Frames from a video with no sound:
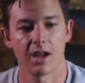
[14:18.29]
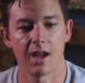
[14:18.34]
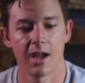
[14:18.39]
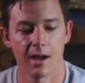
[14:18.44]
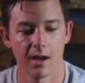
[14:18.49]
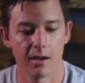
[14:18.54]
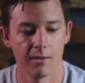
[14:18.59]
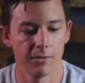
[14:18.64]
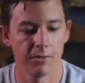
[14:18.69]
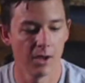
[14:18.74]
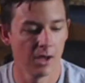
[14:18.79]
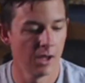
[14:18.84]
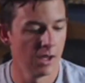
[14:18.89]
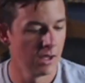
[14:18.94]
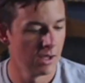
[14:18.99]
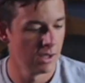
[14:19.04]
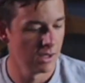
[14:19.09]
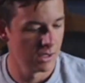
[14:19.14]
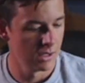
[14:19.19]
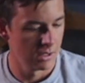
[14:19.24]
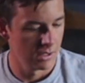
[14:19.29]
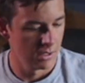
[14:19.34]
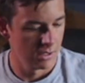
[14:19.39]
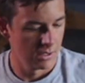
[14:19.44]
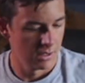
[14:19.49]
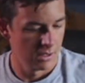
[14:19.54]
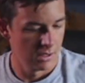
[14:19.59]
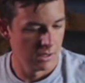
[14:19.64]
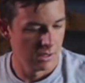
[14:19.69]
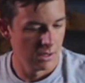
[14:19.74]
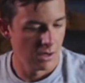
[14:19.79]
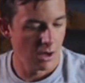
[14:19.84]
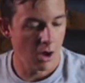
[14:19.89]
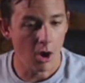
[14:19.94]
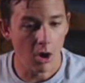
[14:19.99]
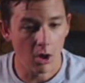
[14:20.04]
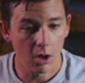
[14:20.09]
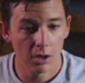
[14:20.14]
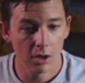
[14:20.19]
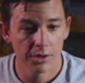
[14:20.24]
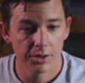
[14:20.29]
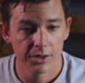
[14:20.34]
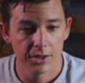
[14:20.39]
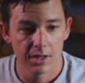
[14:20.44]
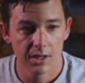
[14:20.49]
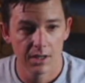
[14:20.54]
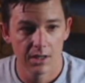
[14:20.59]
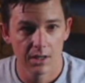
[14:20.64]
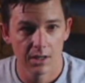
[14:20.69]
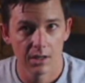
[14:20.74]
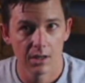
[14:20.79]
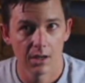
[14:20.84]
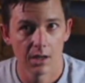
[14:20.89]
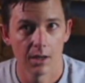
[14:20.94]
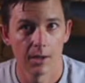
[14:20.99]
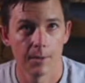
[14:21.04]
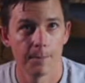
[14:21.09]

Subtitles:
have all the